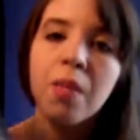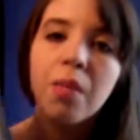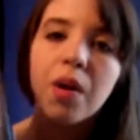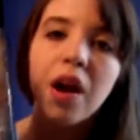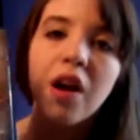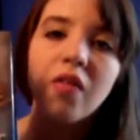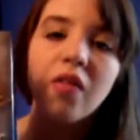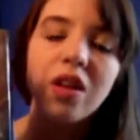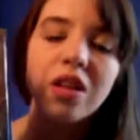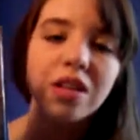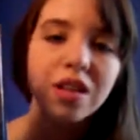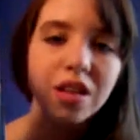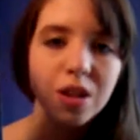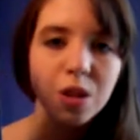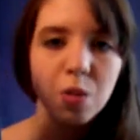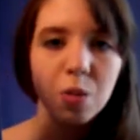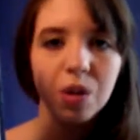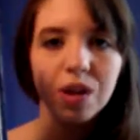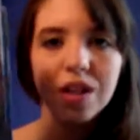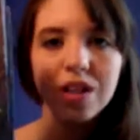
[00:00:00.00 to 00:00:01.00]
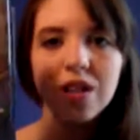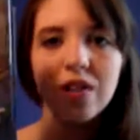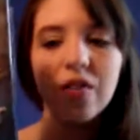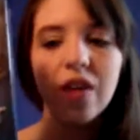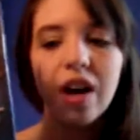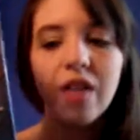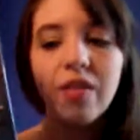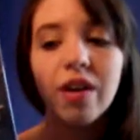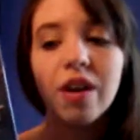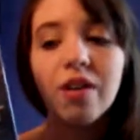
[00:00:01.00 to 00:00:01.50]
But obviously this book is a
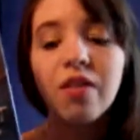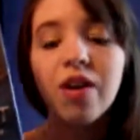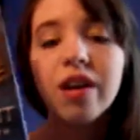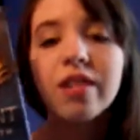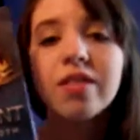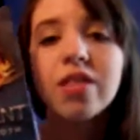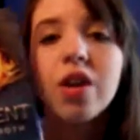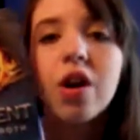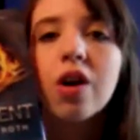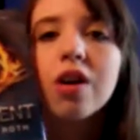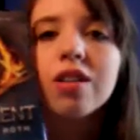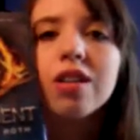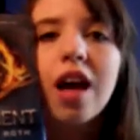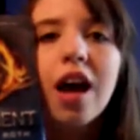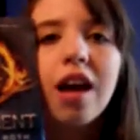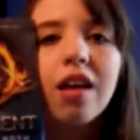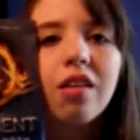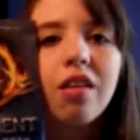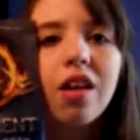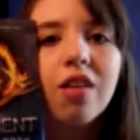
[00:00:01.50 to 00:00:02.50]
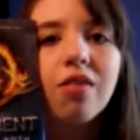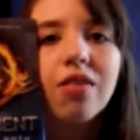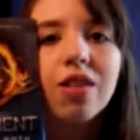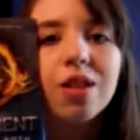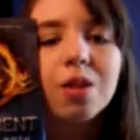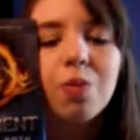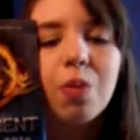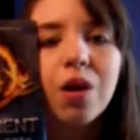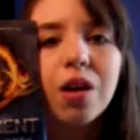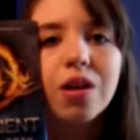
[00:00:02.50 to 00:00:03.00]
5 out of 5 stars. I love
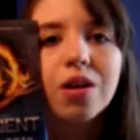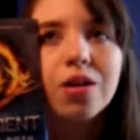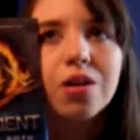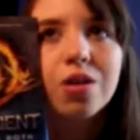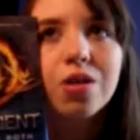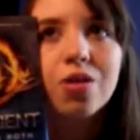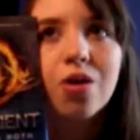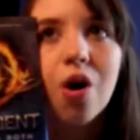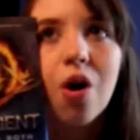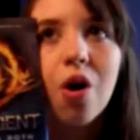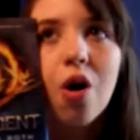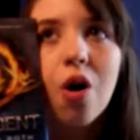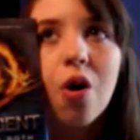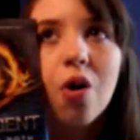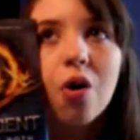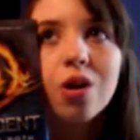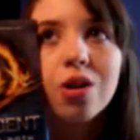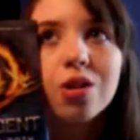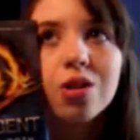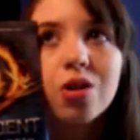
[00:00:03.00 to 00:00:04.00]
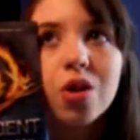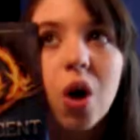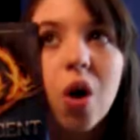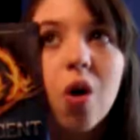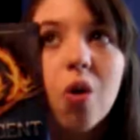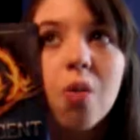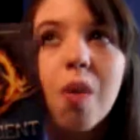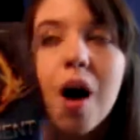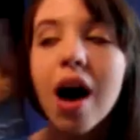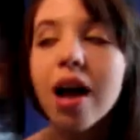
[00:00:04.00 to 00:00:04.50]
this book so
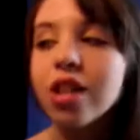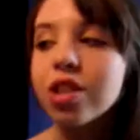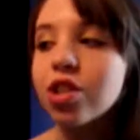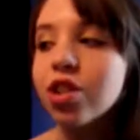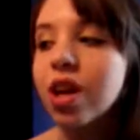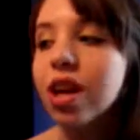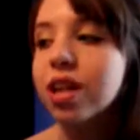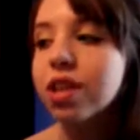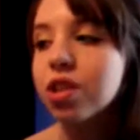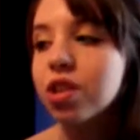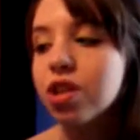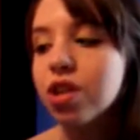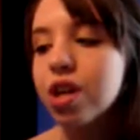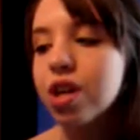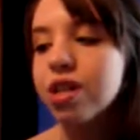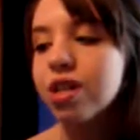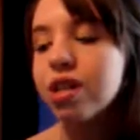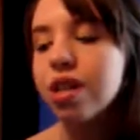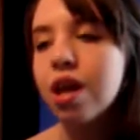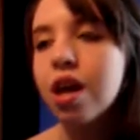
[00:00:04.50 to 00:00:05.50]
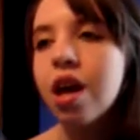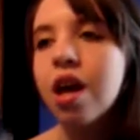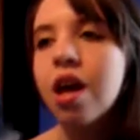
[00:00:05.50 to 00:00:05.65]
much. It's just,